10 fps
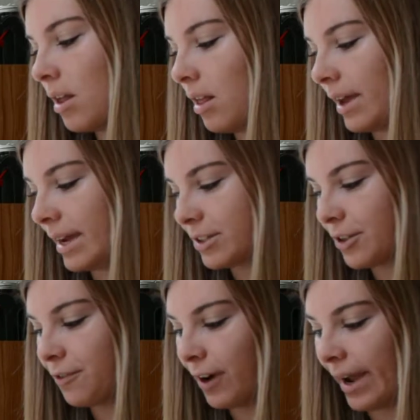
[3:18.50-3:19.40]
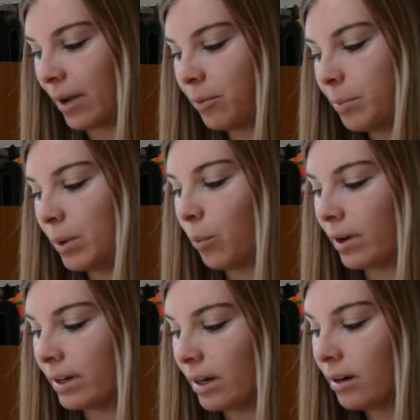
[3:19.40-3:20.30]
The answer for A would be
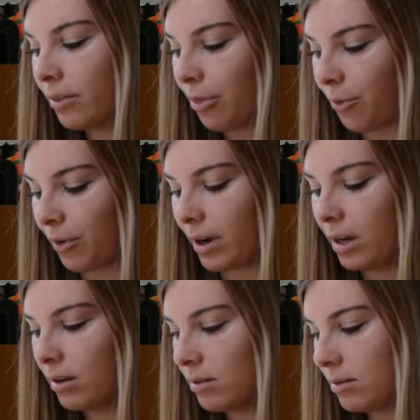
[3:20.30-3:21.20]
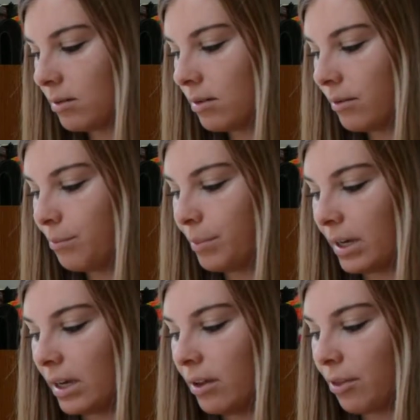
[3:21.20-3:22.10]
1, 3,
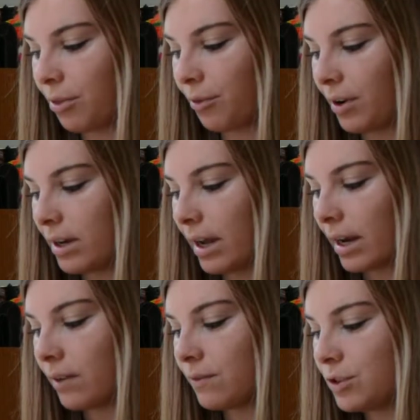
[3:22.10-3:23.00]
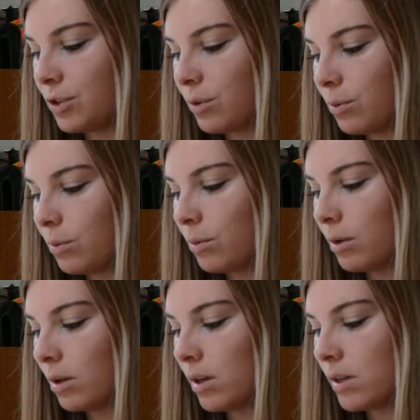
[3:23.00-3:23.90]
B, 3, -2,
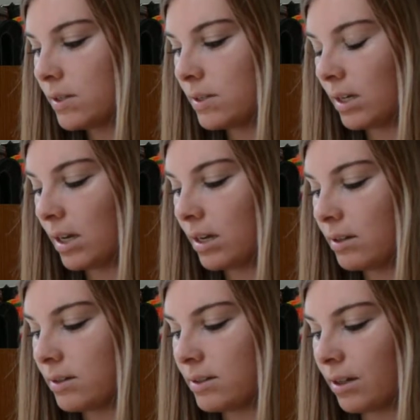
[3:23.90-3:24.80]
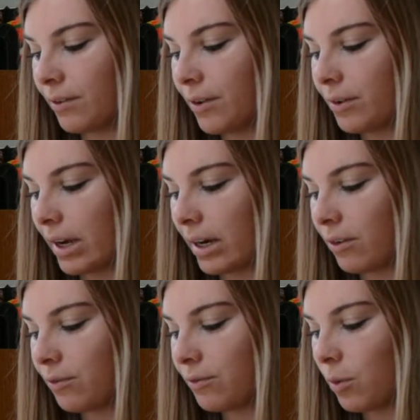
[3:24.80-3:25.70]
C, 0,
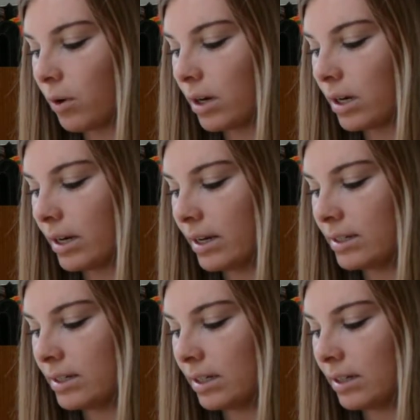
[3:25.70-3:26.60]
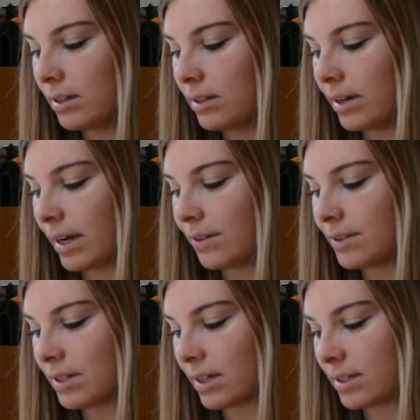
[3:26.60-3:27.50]
-4, and D,
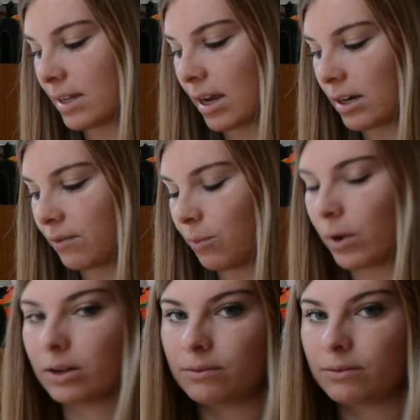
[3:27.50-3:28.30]
-6, -1.